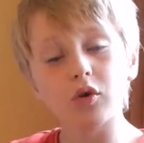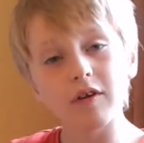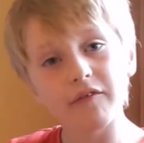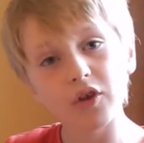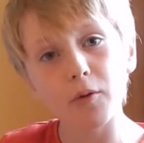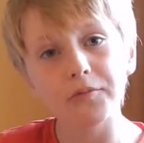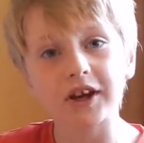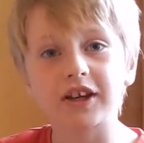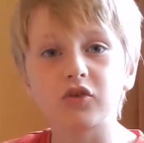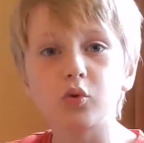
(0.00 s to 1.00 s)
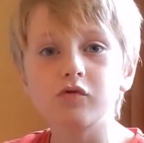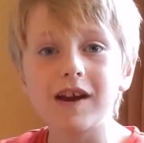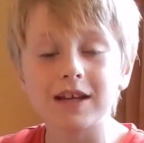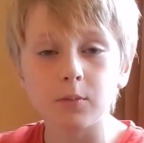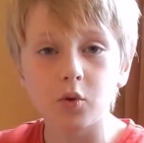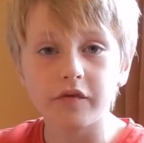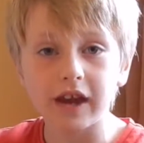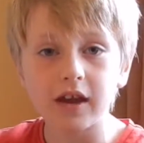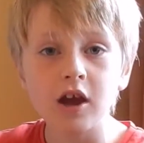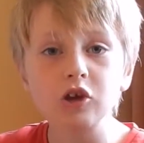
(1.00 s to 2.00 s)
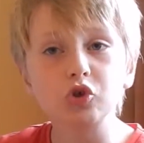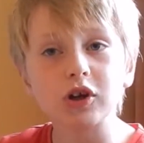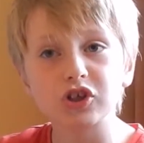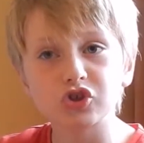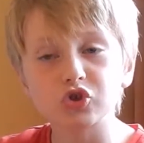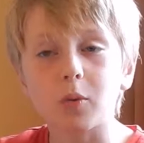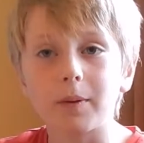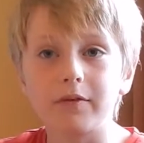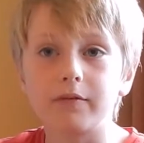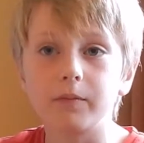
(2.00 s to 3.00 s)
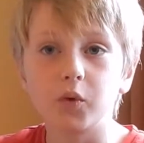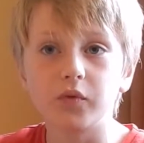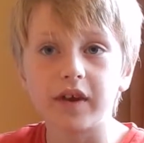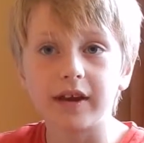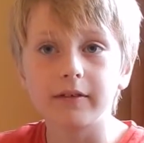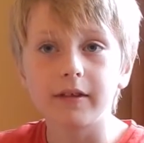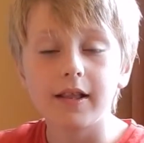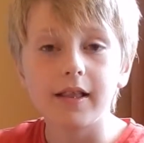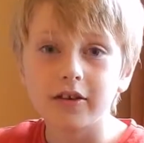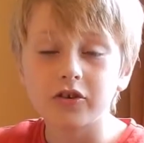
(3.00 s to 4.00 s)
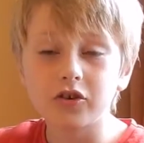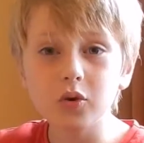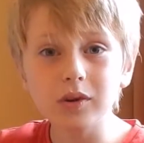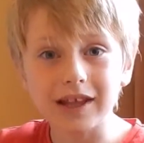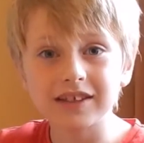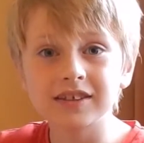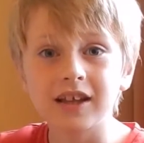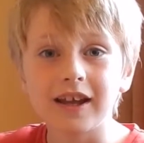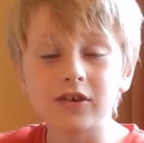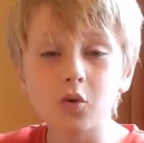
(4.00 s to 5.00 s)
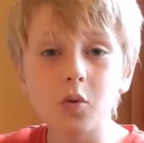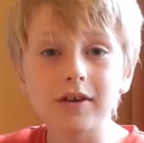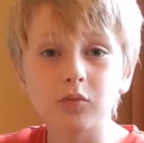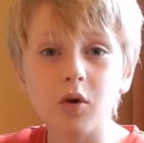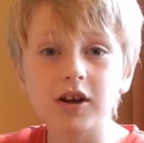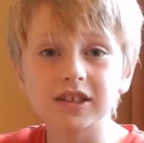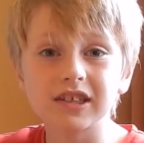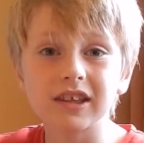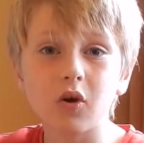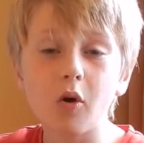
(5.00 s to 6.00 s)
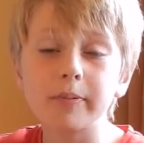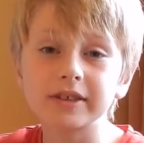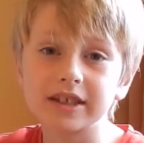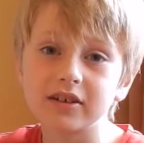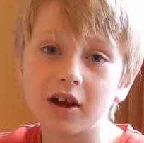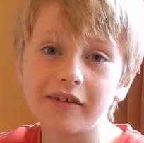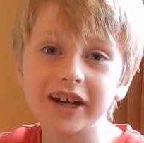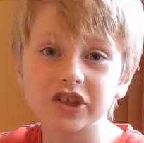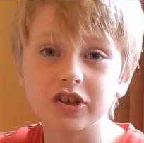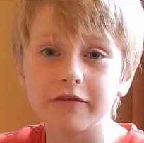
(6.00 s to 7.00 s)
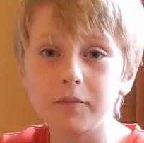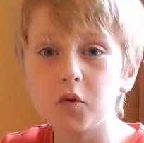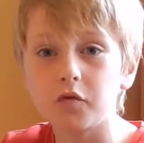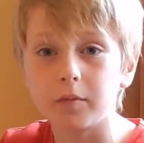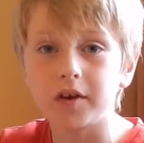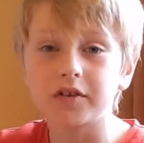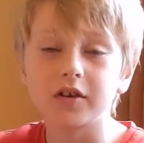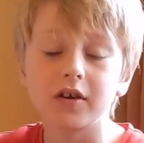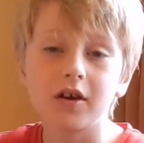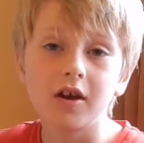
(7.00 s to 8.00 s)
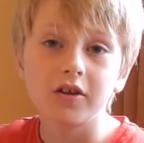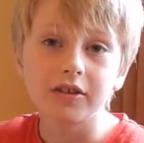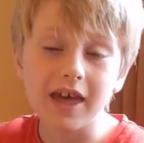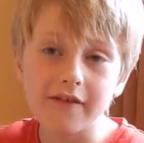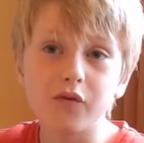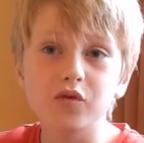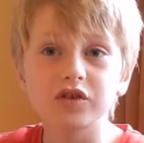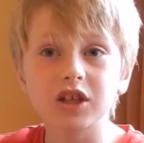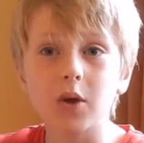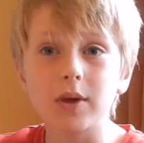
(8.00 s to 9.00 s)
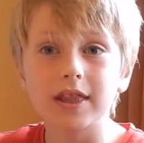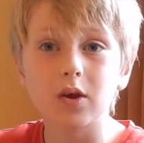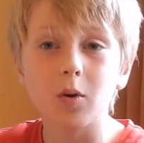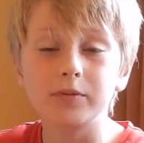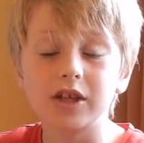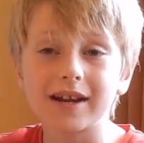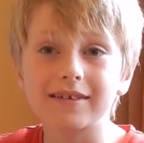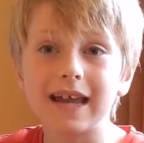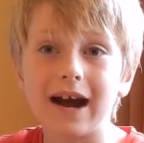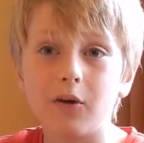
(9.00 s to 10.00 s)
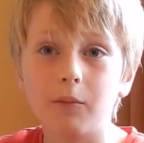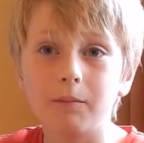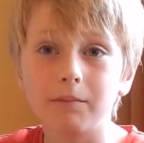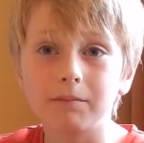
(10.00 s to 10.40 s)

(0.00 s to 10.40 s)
if the object is already moving, trying to stop it from moving. To do this, it always works in the opposite direction of movement, therefore slowing the object down.